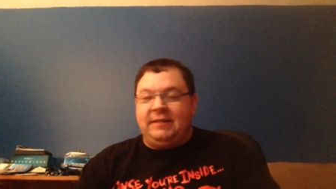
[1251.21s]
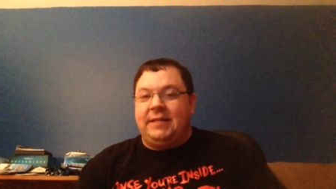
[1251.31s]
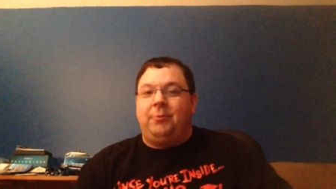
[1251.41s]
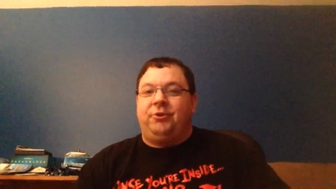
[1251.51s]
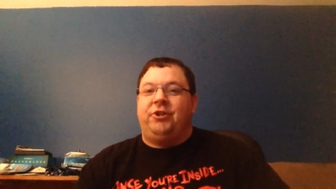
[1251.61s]

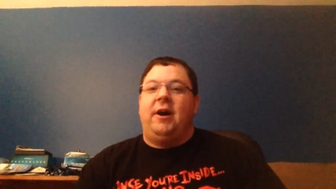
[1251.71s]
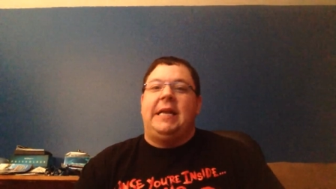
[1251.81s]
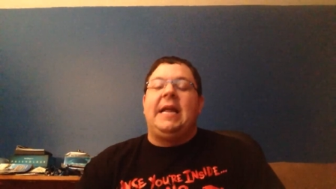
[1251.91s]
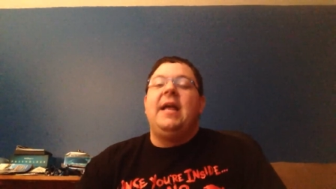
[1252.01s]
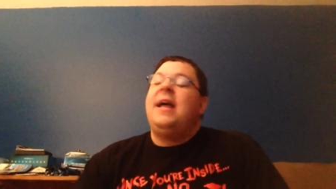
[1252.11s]
double
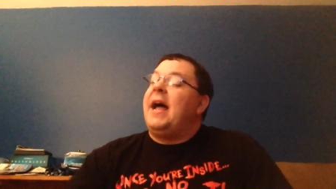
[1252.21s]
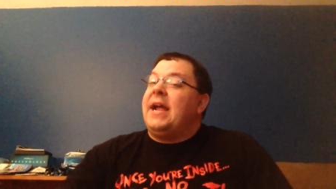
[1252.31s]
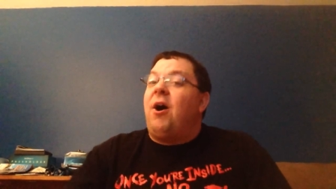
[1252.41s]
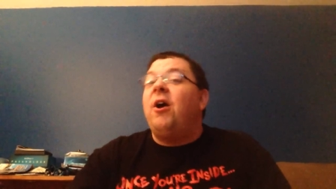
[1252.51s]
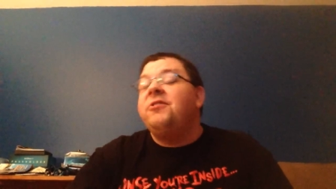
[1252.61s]
shot.
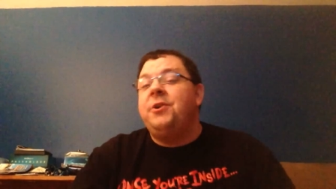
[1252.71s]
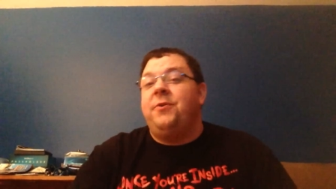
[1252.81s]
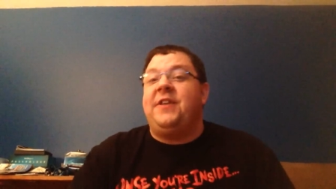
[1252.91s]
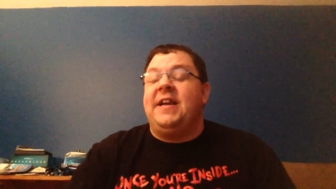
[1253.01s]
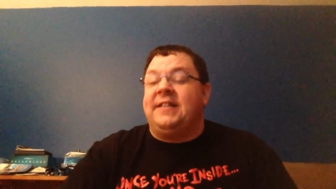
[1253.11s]
I also
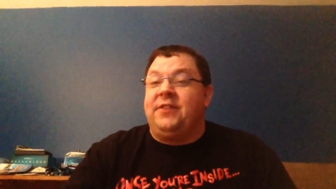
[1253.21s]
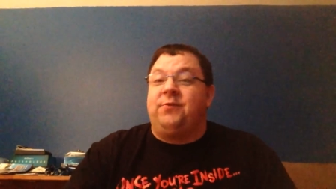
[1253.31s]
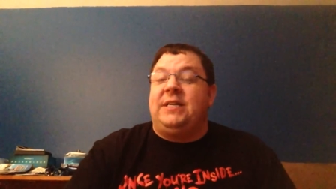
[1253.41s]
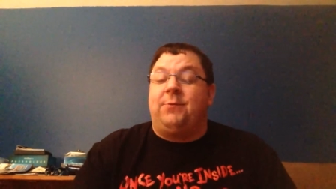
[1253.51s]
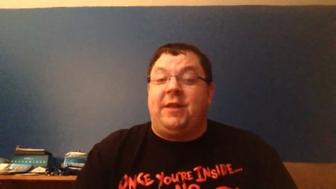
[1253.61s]
think that the
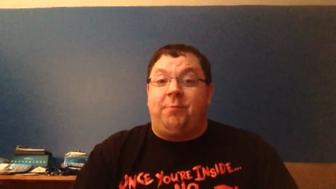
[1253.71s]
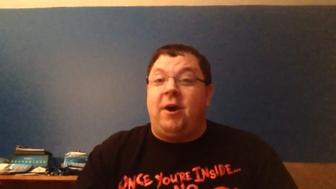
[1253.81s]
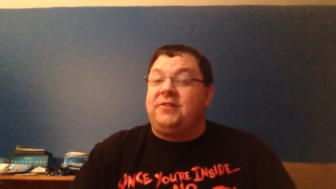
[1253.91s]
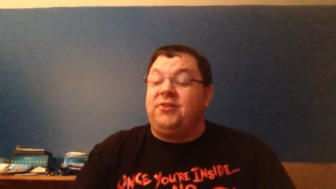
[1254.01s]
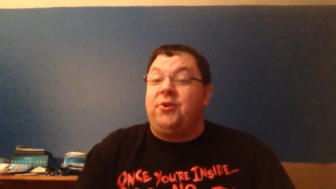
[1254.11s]
reason why the
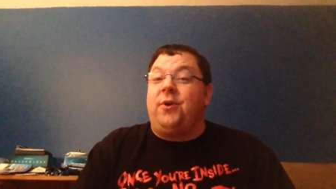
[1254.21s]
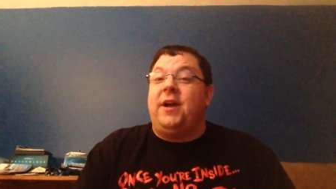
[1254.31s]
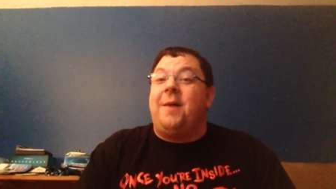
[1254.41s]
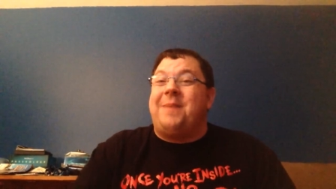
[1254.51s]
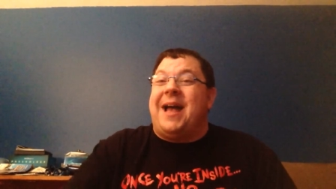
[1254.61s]
prices are
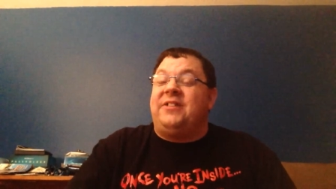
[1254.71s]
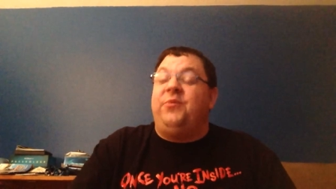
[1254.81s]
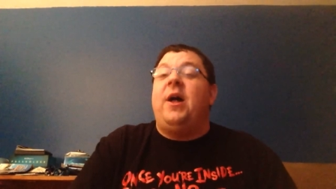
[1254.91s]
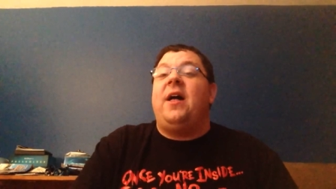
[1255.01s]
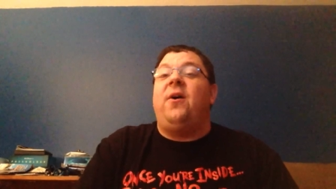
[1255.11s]
going up as
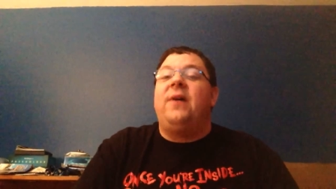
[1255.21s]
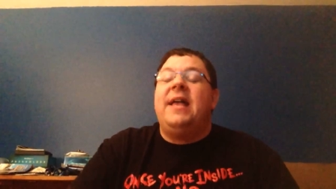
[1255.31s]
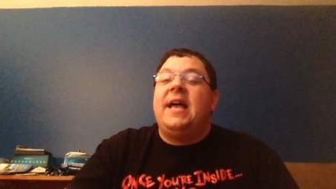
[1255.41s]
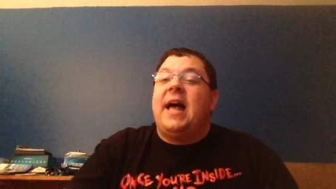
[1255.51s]
well